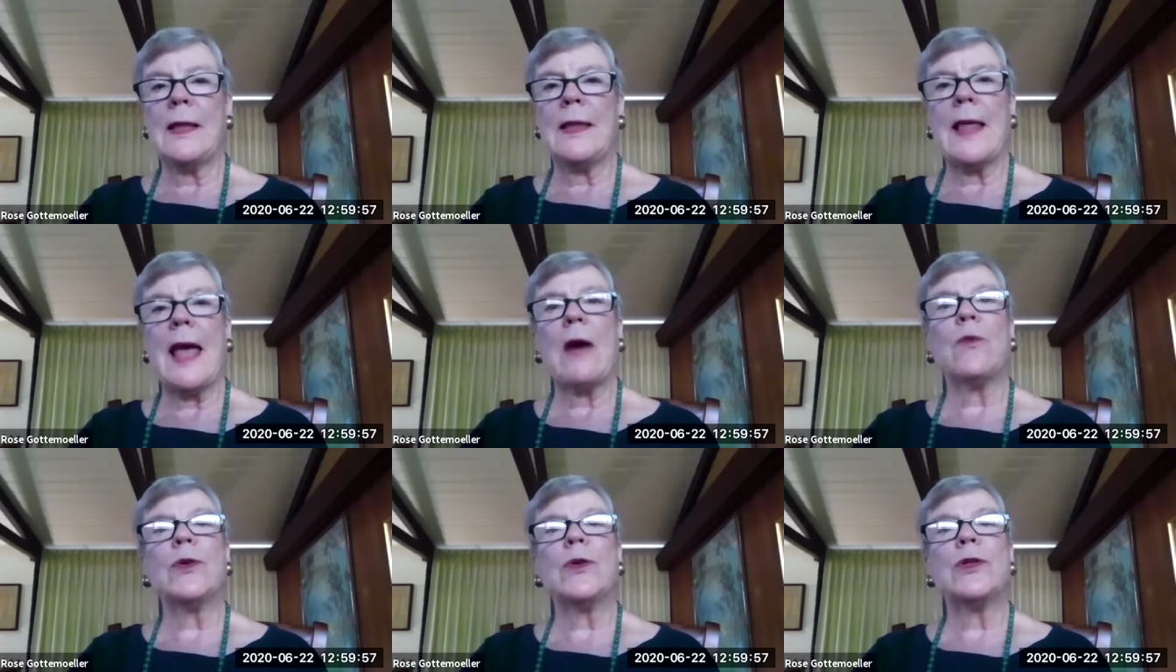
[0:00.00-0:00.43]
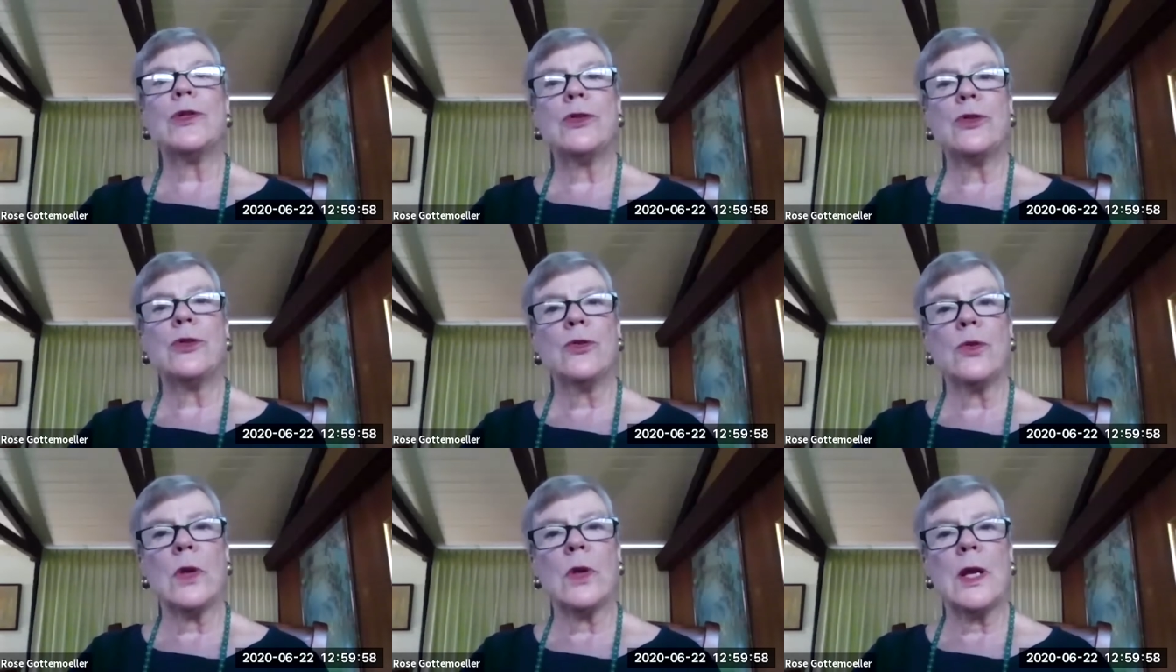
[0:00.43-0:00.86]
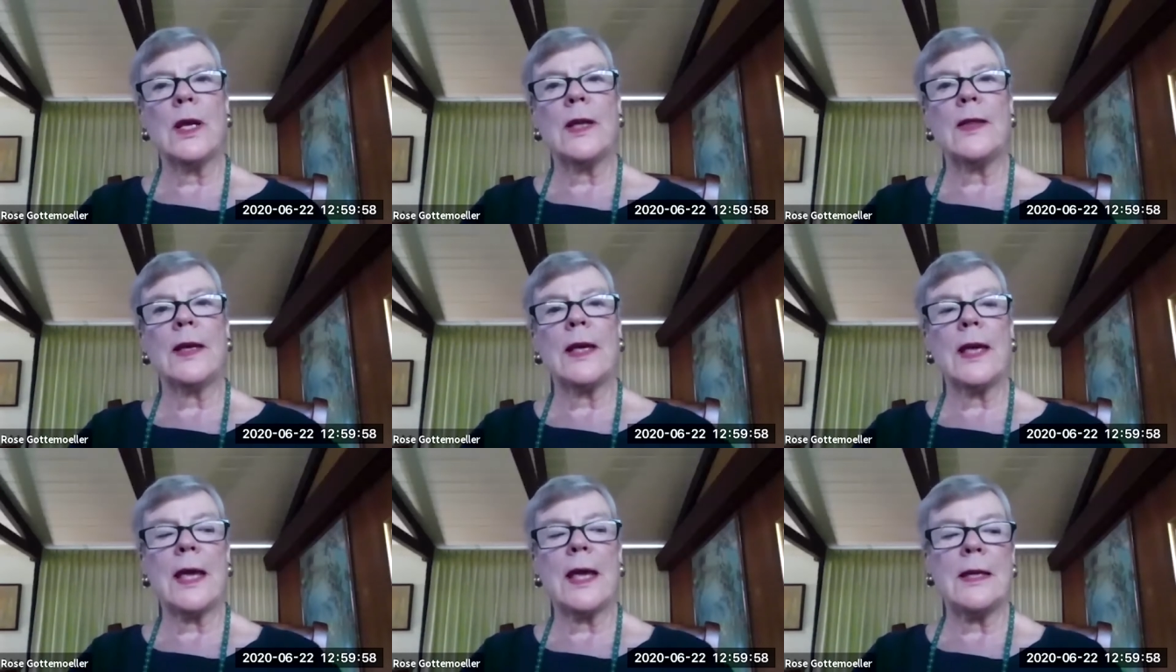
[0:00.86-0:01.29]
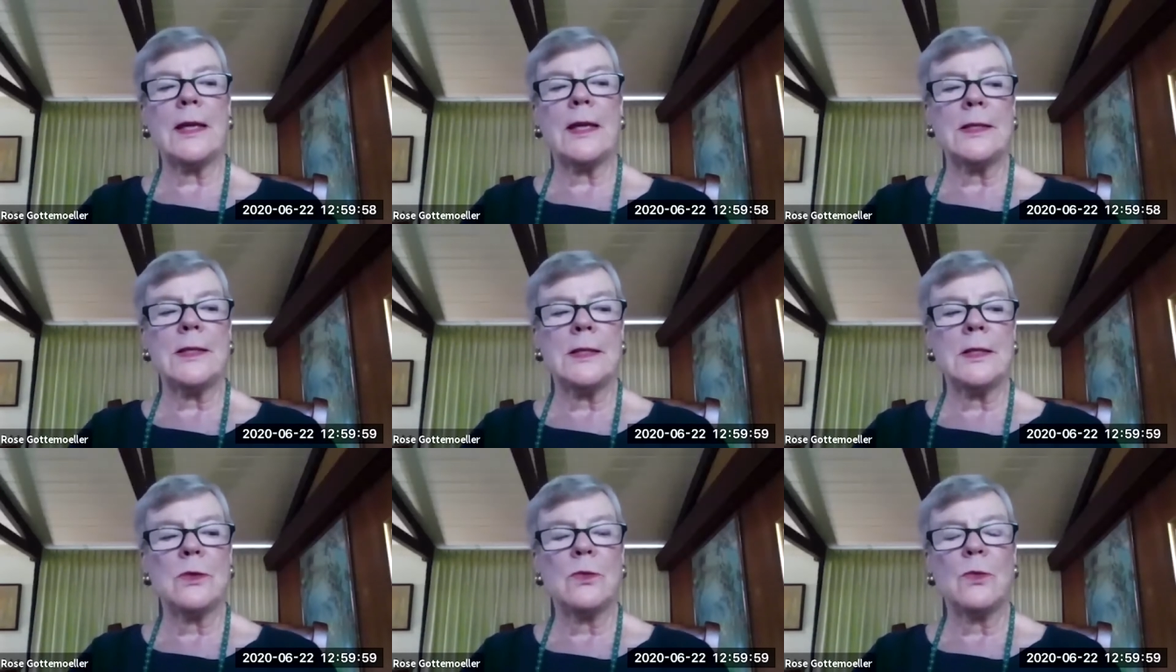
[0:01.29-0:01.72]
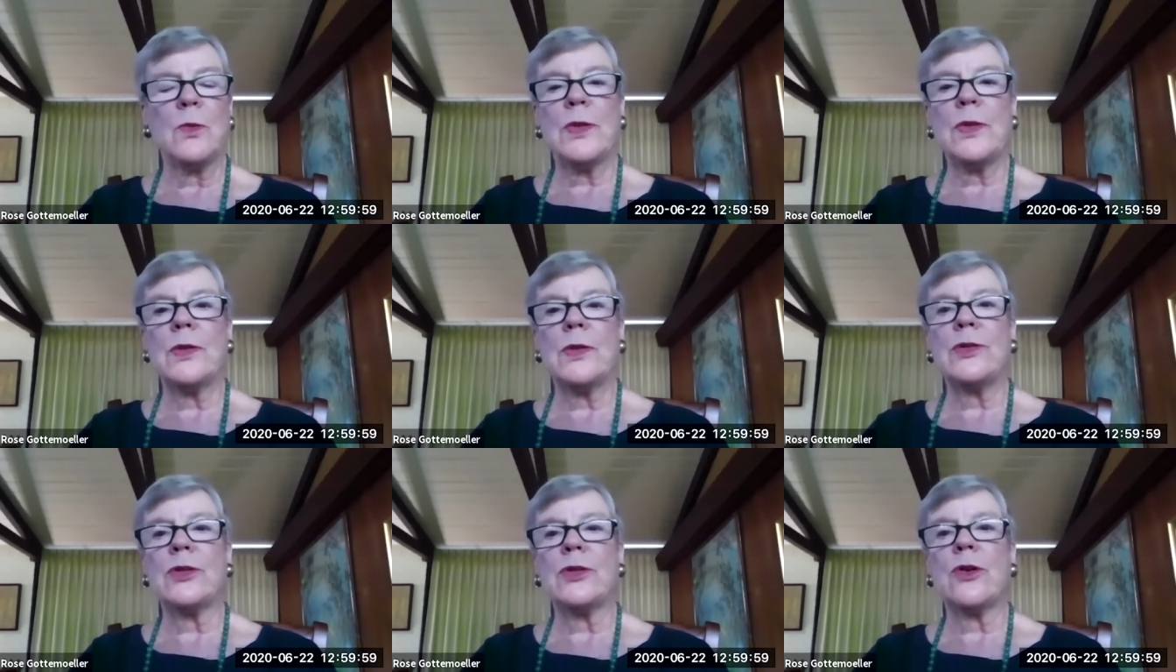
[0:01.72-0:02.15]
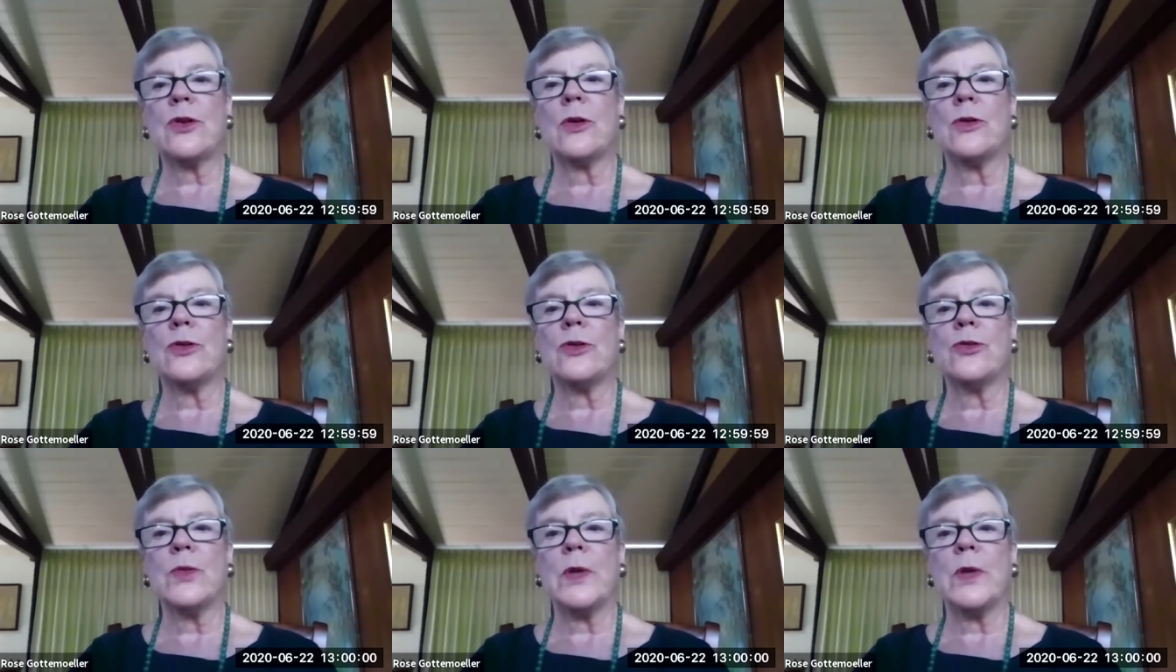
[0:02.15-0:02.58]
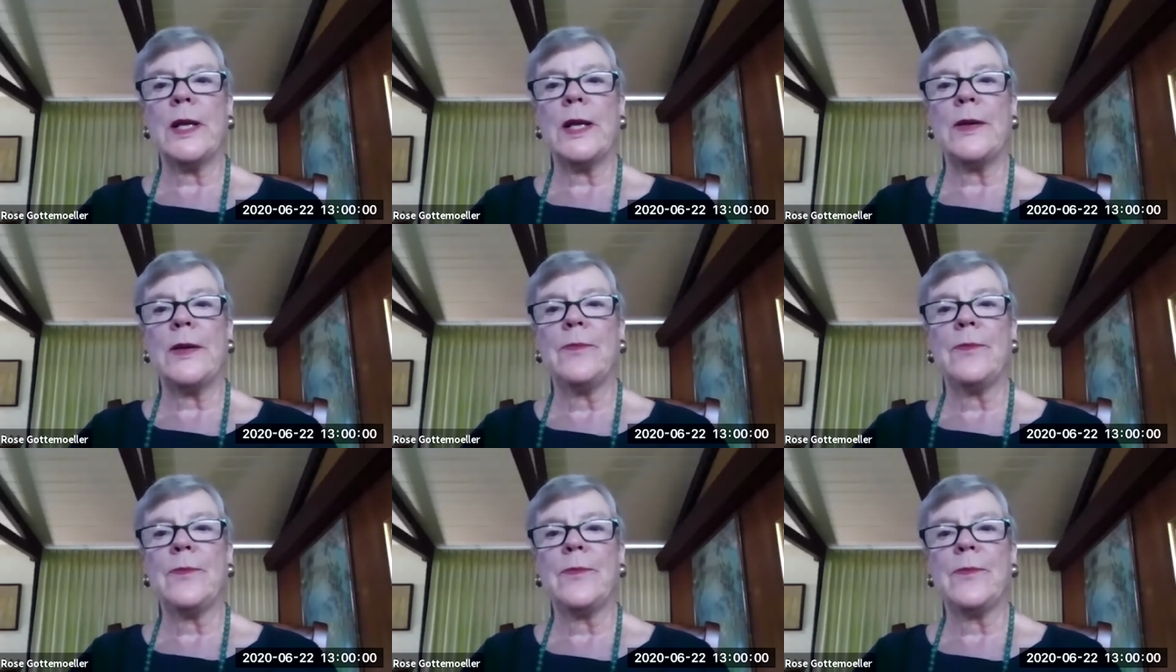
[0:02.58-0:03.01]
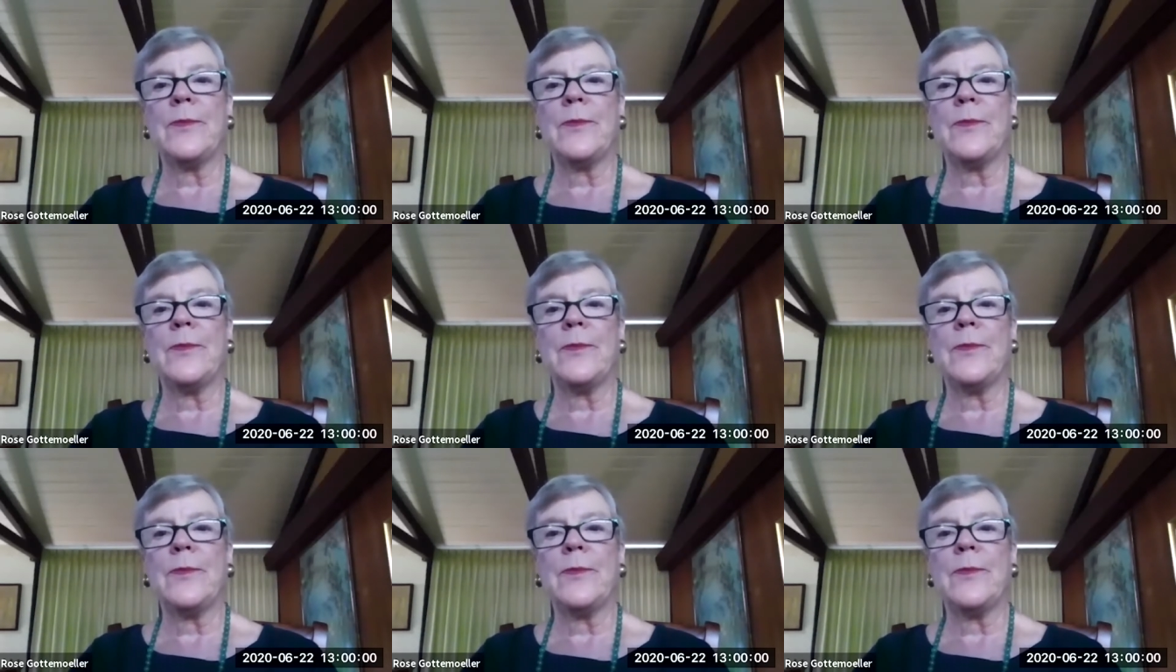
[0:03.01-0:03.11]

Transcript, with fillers: That was certainly the case with the START Treaty.